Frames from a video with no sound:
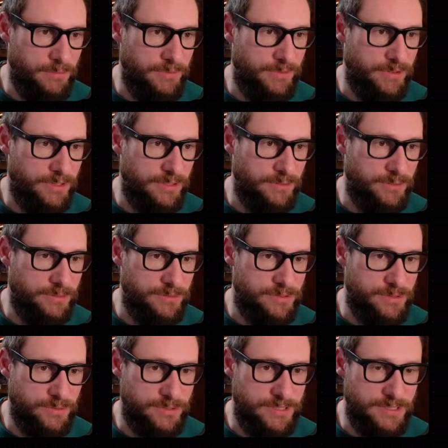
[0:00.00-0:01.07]
got it all
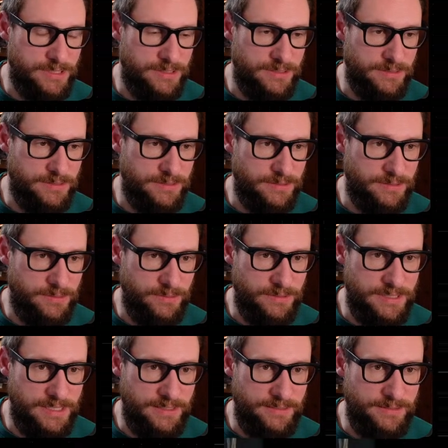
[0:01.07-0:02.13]
sorted and all
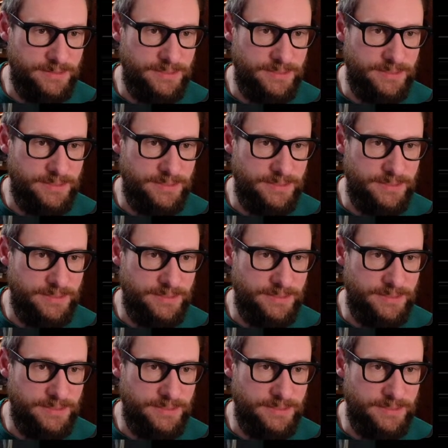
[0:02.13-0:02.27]
down.